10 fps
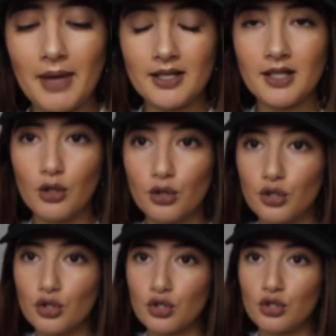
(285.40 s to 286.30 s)
makes it
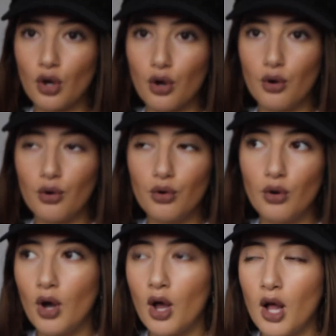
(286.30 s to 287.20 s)
look
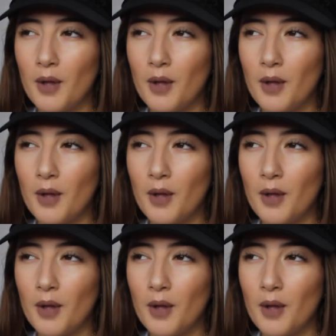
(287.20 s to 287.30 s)
so